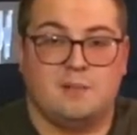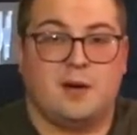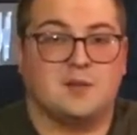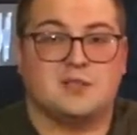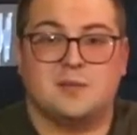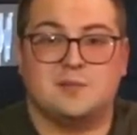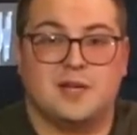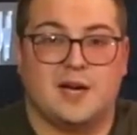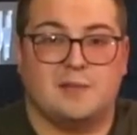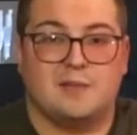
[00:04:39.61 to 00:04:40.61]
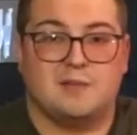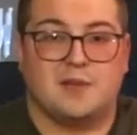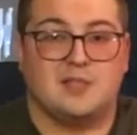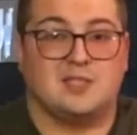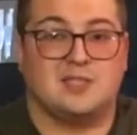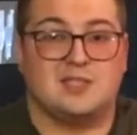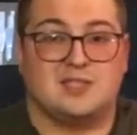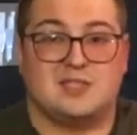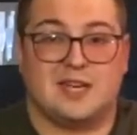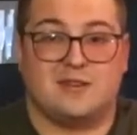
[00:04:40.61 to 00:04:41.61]
Paul sums it up in
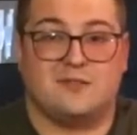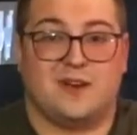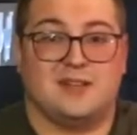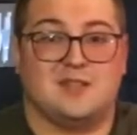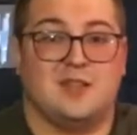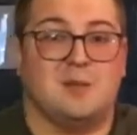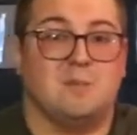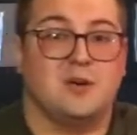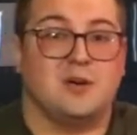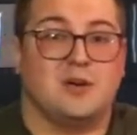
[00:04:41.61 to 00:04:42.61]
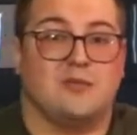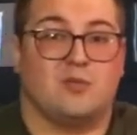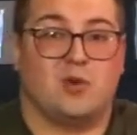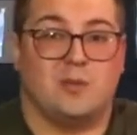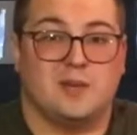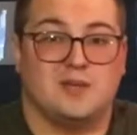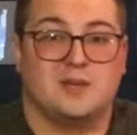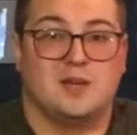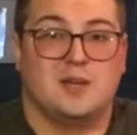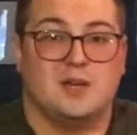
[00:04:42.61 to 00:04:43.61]
Jesus' sacrifice in the book of
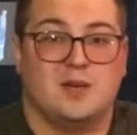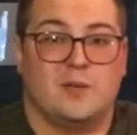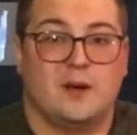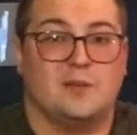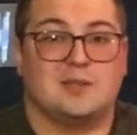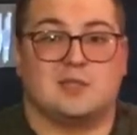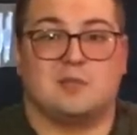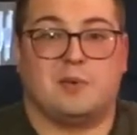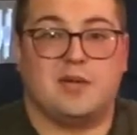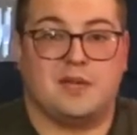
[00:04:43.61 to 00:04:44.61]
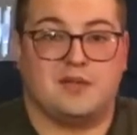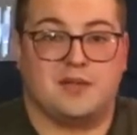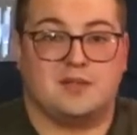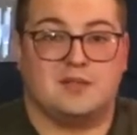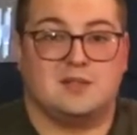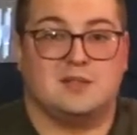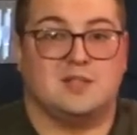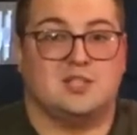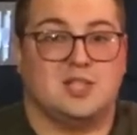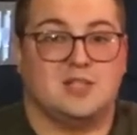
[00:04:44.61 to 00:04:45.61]
Romans, where he was explaining this to
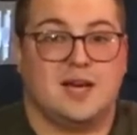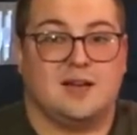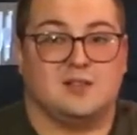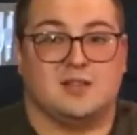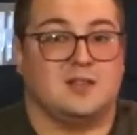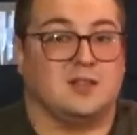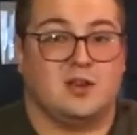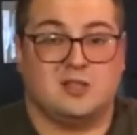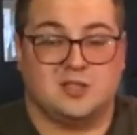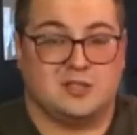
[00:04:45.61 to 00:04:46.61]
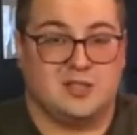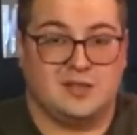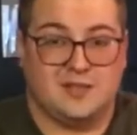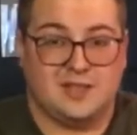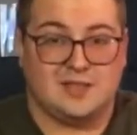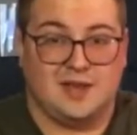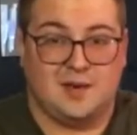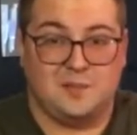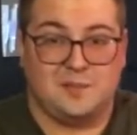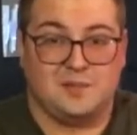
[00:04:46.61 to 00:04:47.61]
the Gentiles in the largest city of that
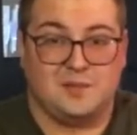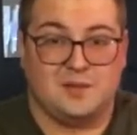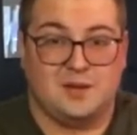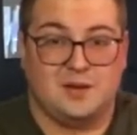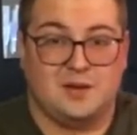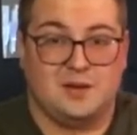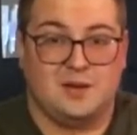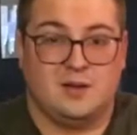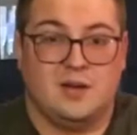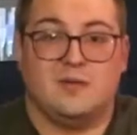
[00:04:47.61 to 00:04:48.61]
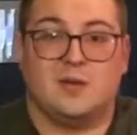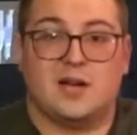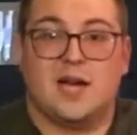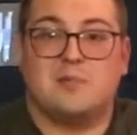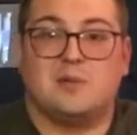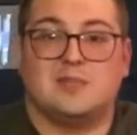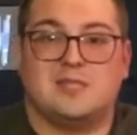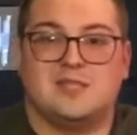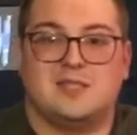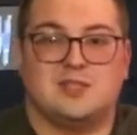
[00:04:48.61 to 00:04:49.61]
time. "For God
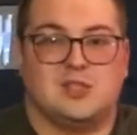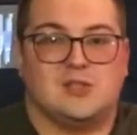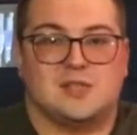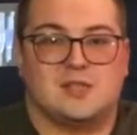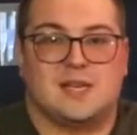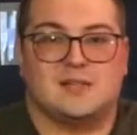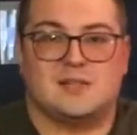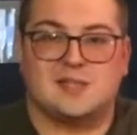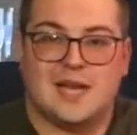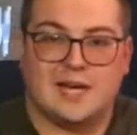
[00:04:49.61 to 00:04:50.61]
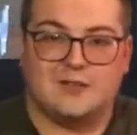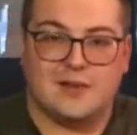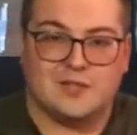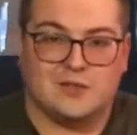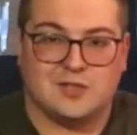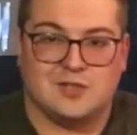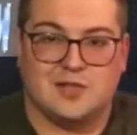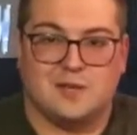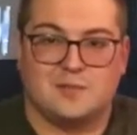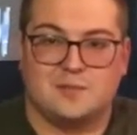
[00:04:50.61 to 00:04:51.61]
presented Jesus as the sacrifice for
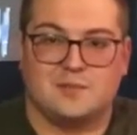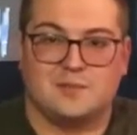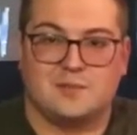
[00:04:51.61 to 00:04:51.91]
sin.